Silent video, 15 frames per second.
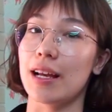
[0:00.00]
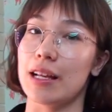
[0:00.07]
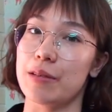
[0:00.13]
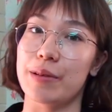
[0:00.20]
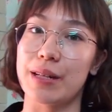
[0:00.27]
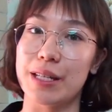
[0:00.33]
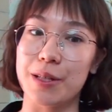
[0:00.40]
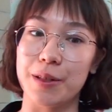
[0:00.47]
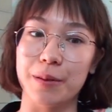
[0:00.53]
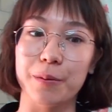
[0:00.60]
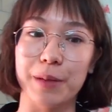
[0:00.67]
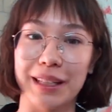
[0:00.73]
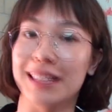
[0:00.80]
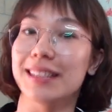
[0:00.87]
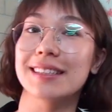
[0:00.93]
and
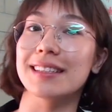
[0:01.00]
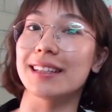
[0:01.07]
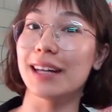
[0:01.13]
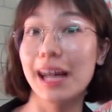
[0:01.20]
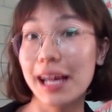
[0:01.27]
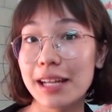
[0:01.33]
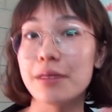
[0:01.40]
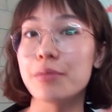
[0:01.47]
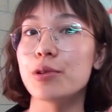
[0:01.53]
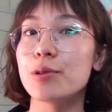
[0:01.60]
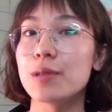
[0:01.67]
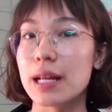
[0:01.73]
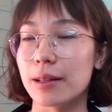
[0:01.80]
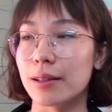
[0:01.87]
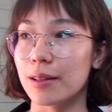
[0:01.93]
when it's the
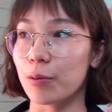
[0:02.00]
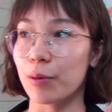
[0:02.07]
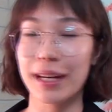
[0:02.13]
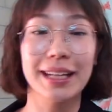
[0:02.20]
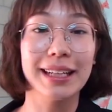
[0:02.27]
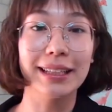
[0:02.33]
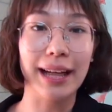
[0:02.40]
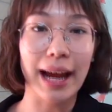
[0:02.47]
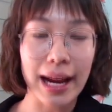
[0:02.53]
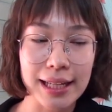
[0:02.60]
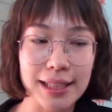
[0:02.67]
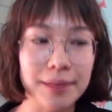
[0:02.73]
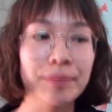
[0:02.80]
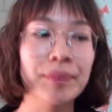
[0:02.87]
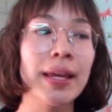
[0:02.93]
honeymoon, the wedding
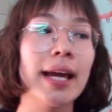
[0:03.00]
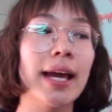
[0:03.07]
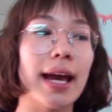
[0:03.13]
night.